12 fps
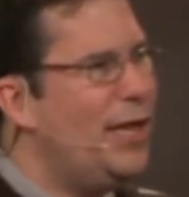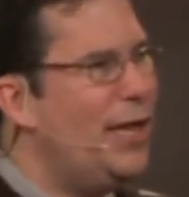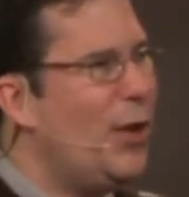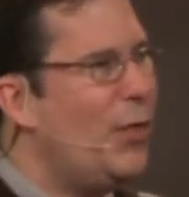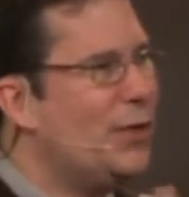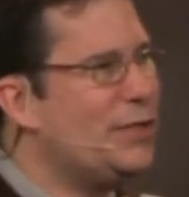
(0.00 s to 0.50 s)

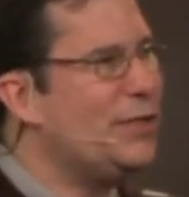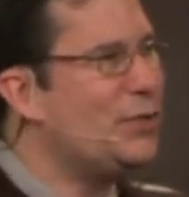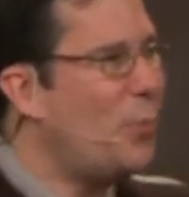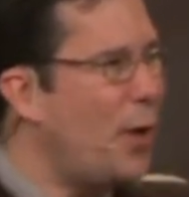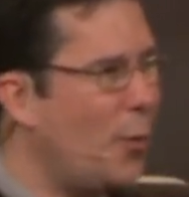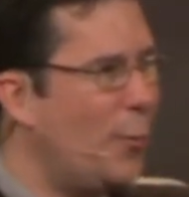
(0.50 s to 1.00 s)
you know this
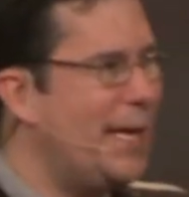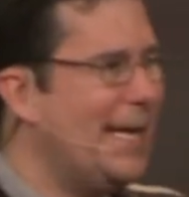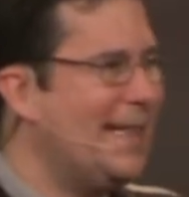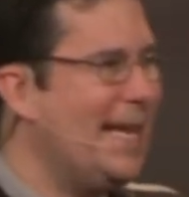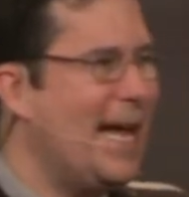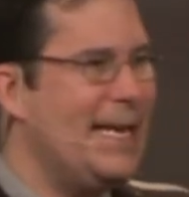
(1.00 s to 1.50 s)
is where we
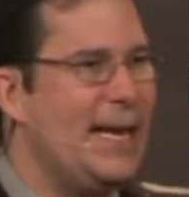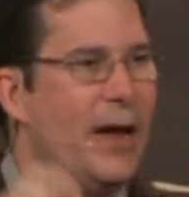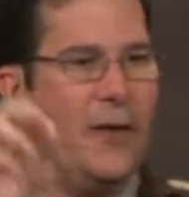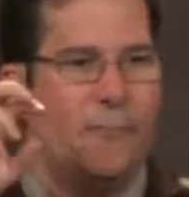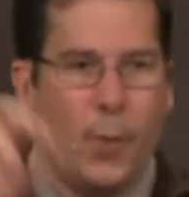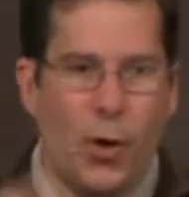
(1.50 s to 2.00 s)
get the idea
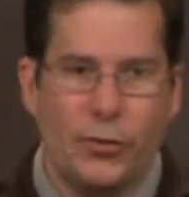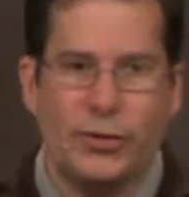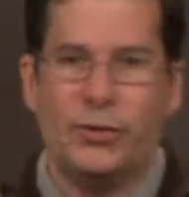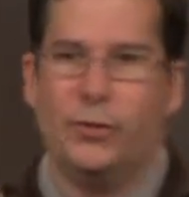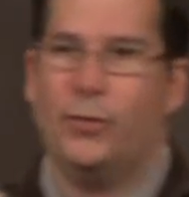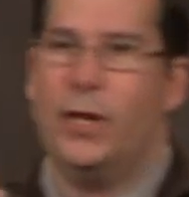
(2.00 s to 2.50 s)
of
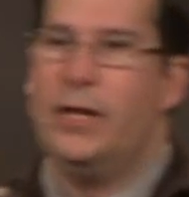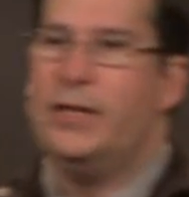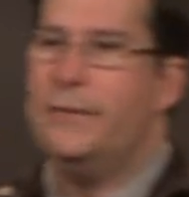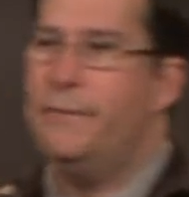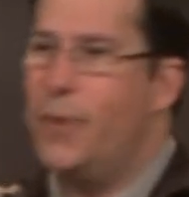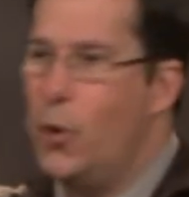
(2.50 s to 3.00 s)
personal
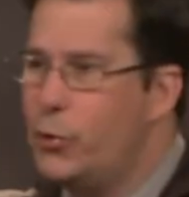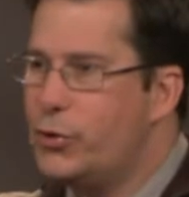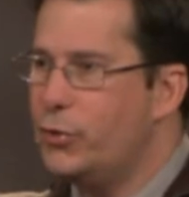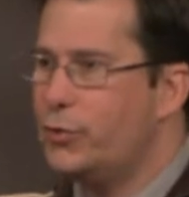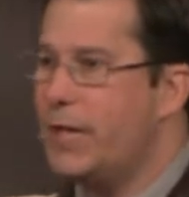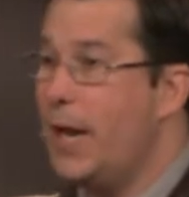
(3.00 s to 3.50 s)

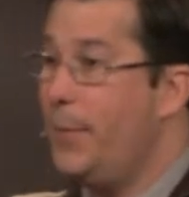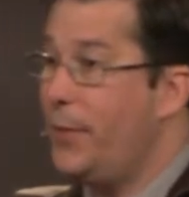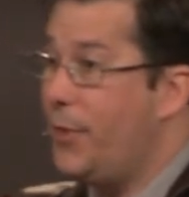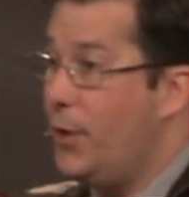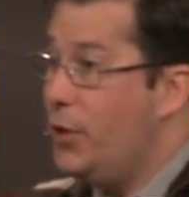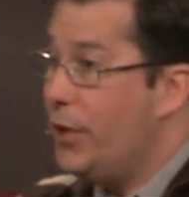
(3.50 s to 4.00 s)
devotional time
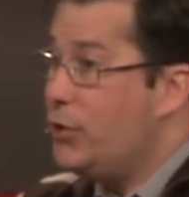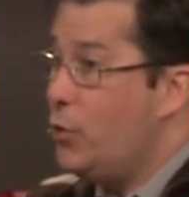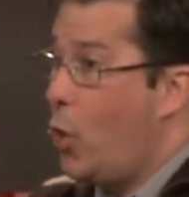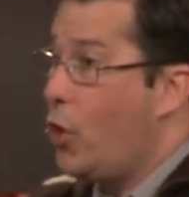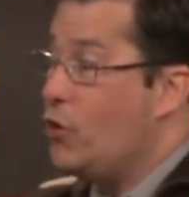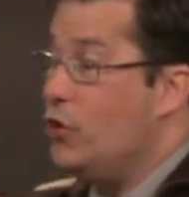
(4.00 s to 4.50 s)
that th- that
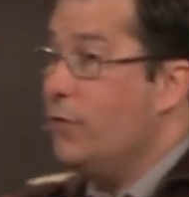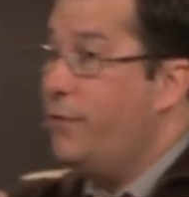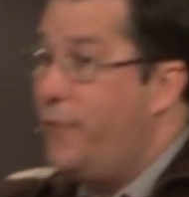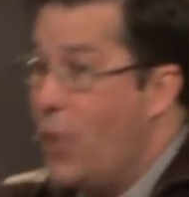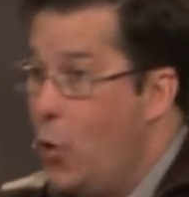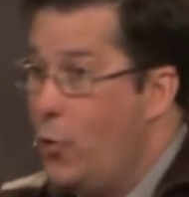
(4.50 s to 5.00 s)
you are
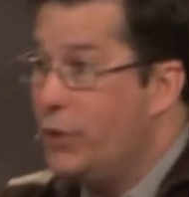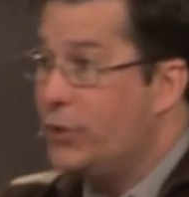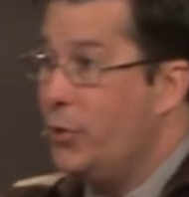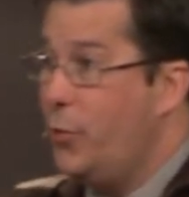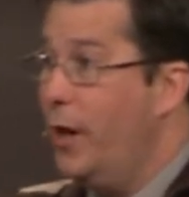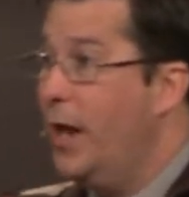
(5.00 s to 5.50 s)
devoted
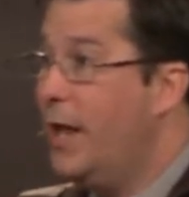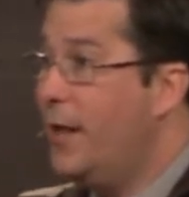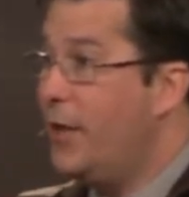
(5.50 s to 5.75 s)
to it